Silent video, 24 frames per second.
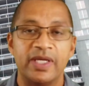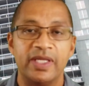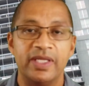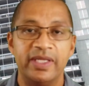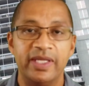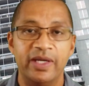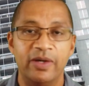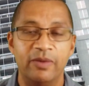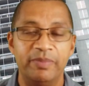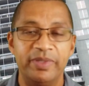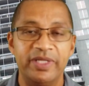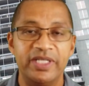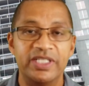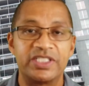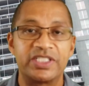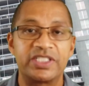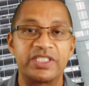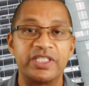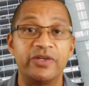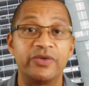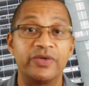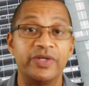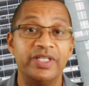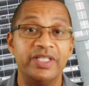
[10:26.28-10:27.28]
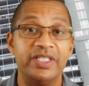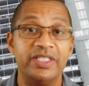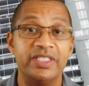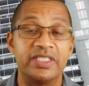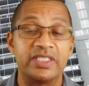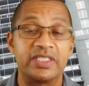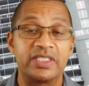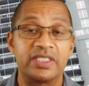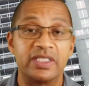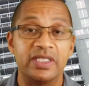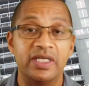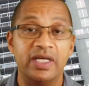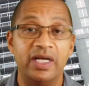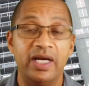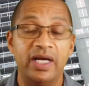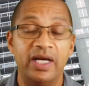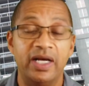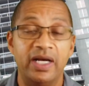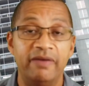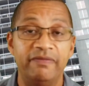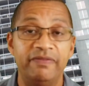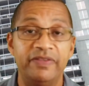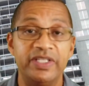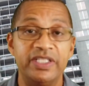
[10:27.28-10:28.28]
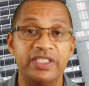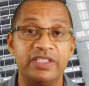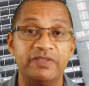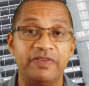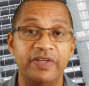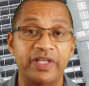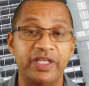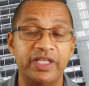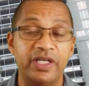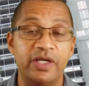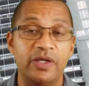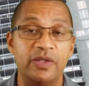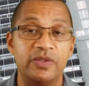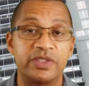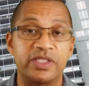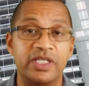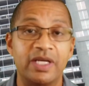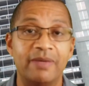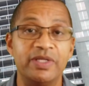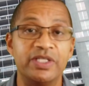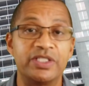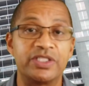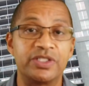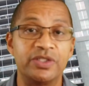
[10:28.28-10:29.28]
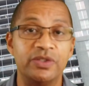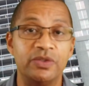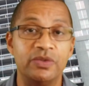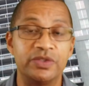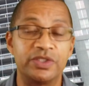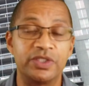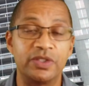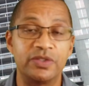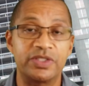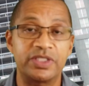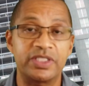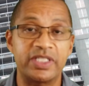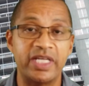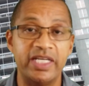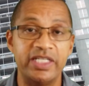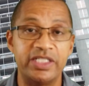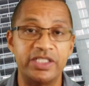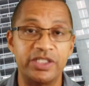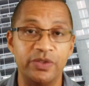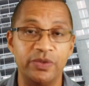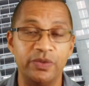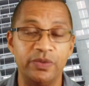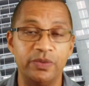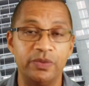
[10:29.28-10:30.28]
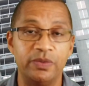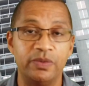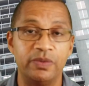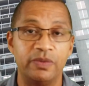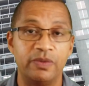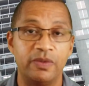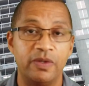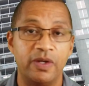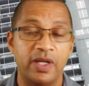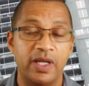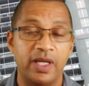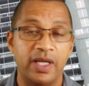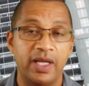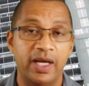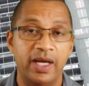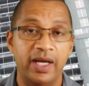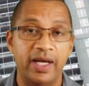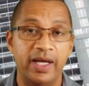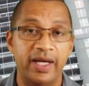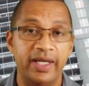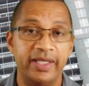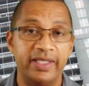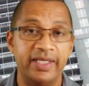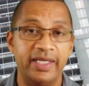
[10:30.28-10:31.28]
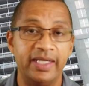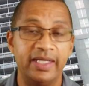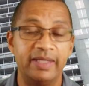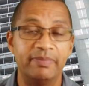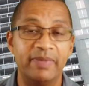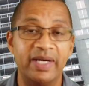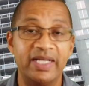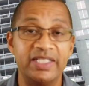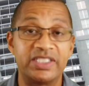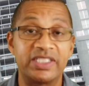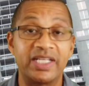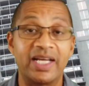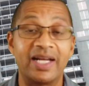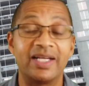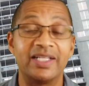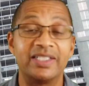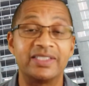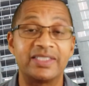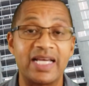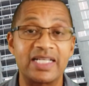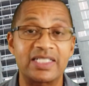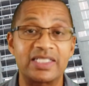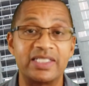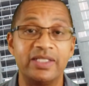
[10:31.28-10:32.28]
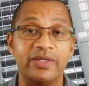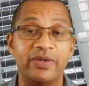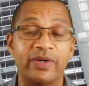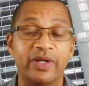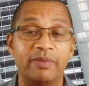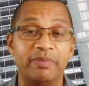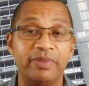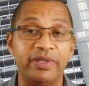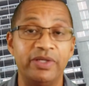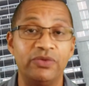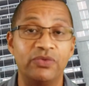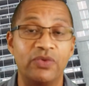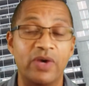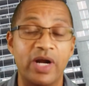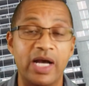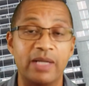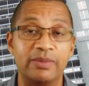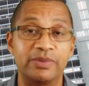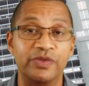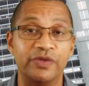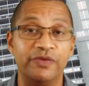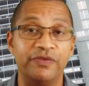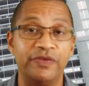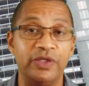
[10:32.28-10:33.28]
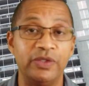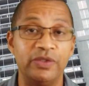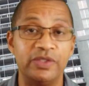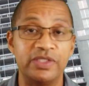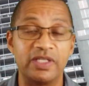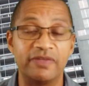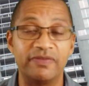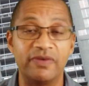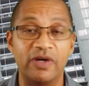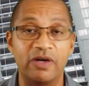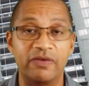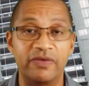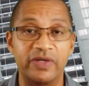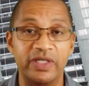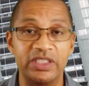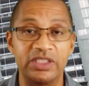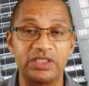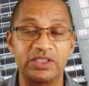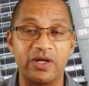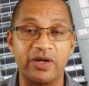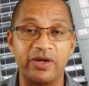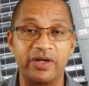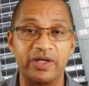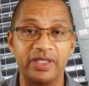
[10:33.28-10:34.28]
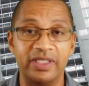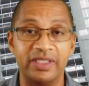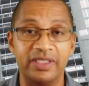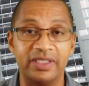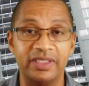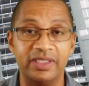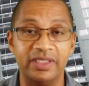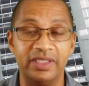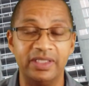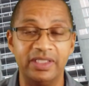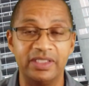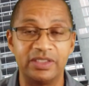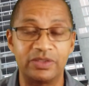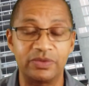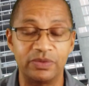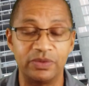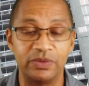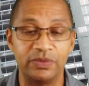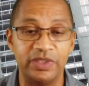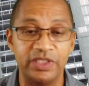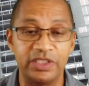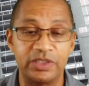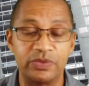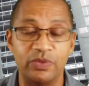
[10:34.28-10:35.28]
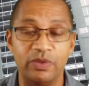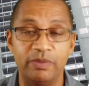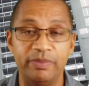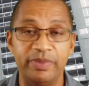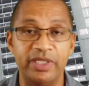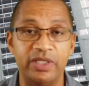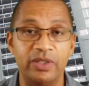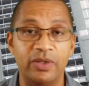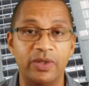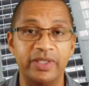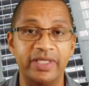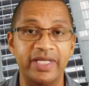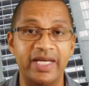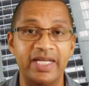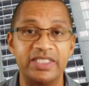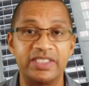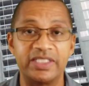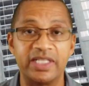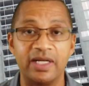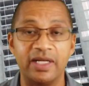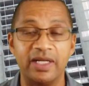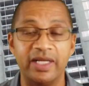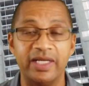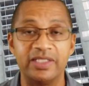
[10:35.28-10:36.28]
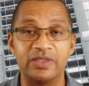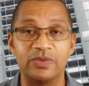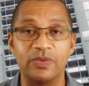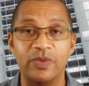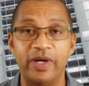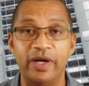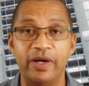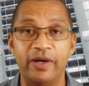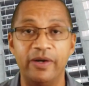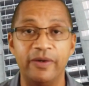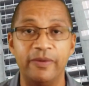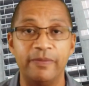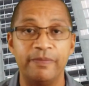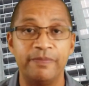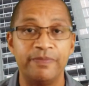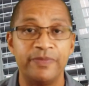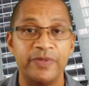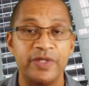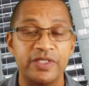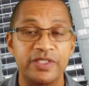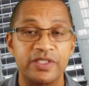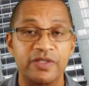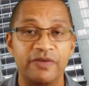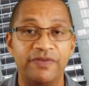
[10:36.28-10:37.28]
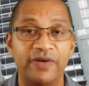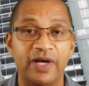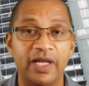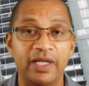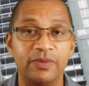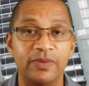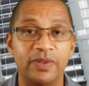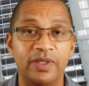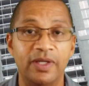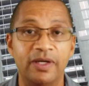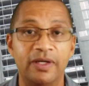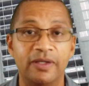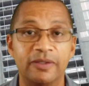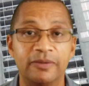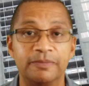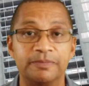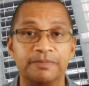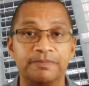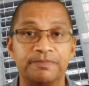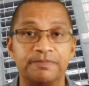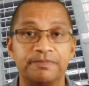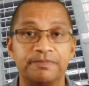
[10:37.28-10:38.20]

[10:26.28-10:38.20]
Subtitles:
there'll be a series of these videos coming soon. So stay tuned. Again, my channel is actually going to be Rob's Reviews. I've already started it. This will be on that channel as well. So follow along.